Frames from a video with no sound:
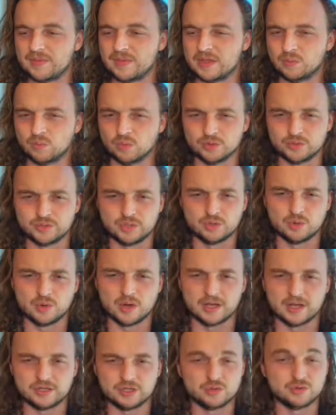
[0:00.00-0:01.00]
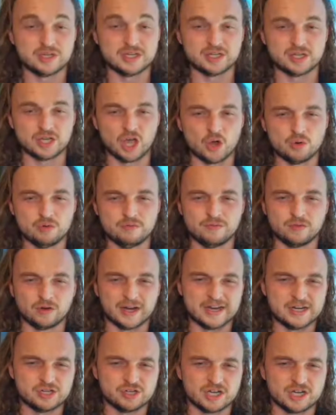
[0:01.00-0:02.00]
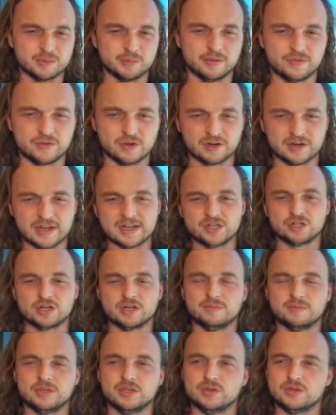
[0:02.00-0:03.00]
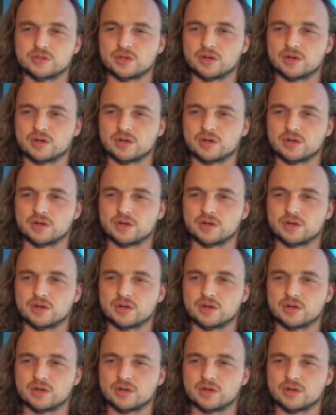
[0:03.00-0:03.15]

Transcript: And then we'll do a unique code for Atrium. If you're an Atrium